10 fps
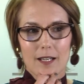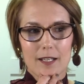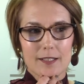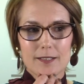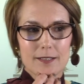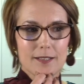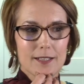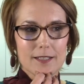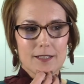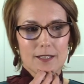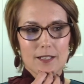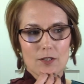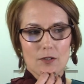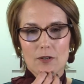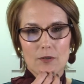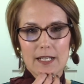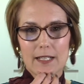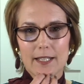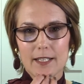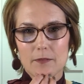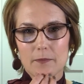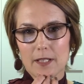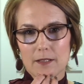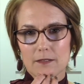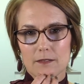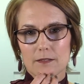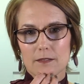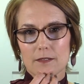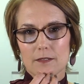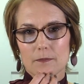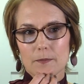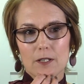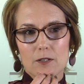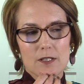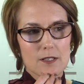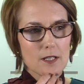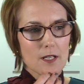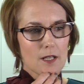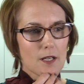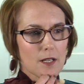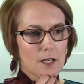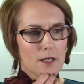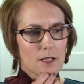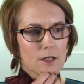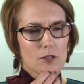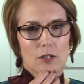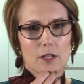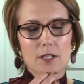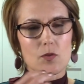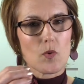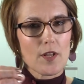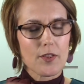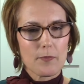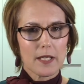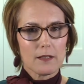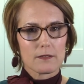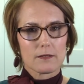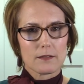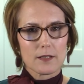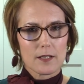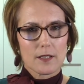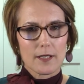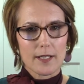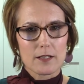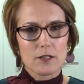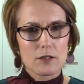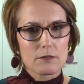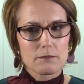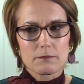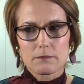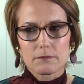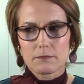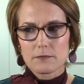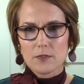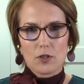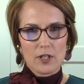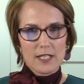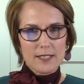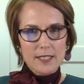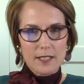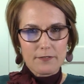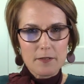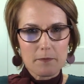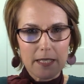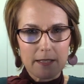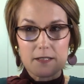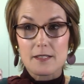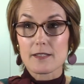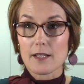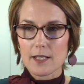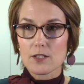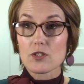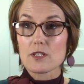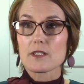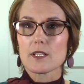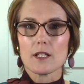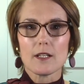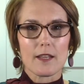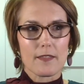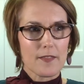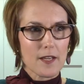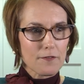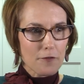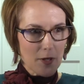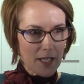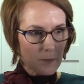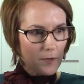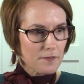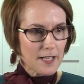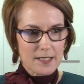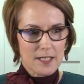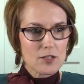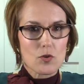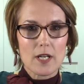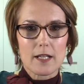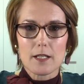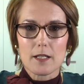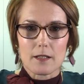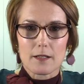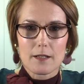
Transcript: It really hit me, because God is with me and God has given me sight to see, and therefore he provides. He's all I need.